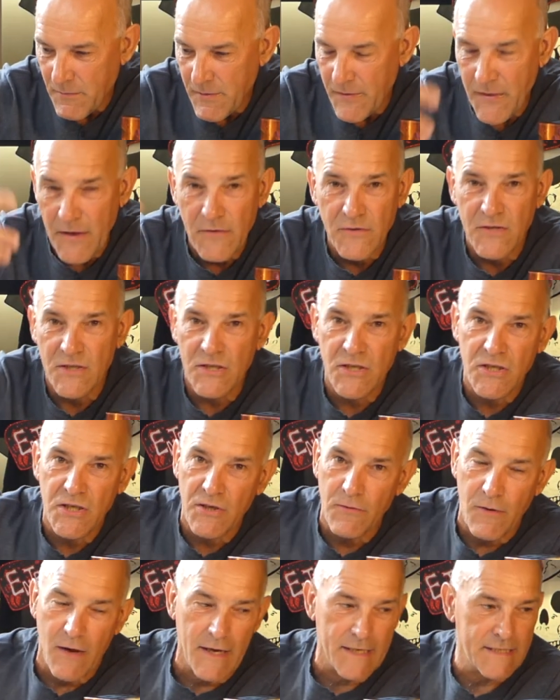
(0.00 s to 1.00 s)
but those are the
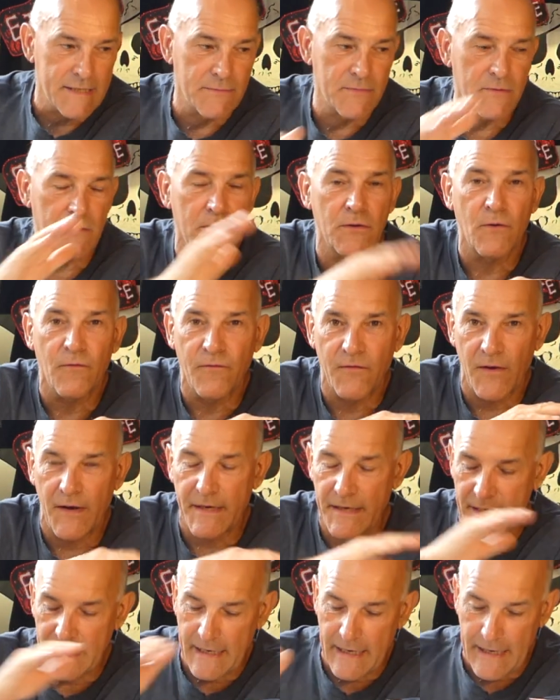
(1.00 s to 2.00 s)
two items that you'll
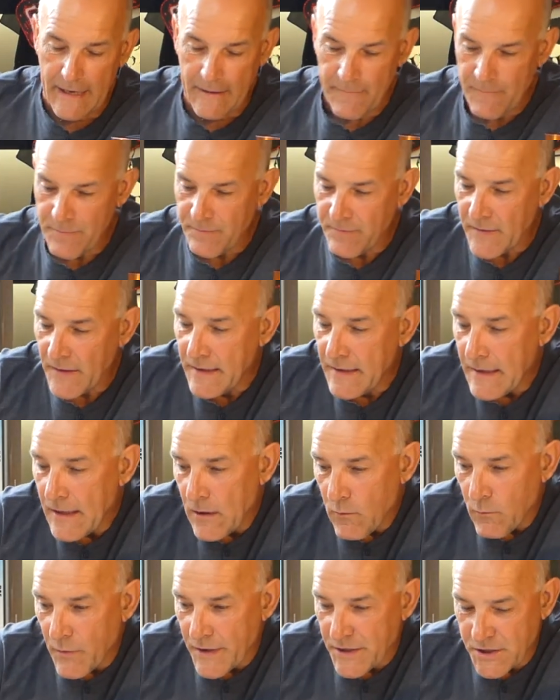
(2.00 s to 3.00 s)
find in here
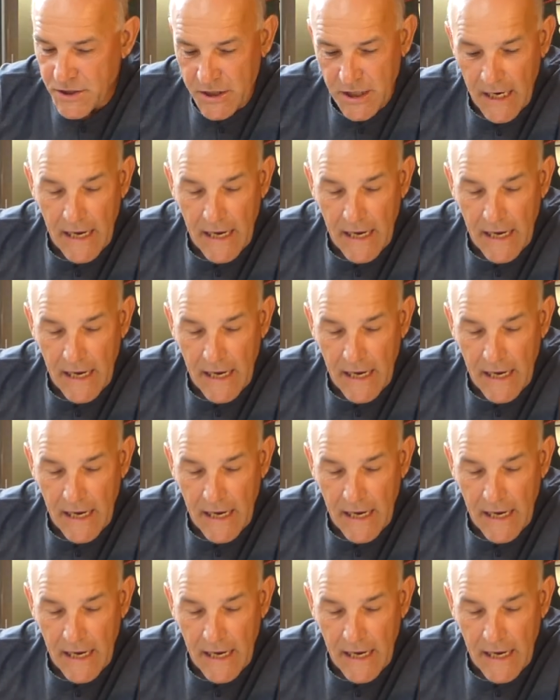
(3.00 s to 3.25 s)
which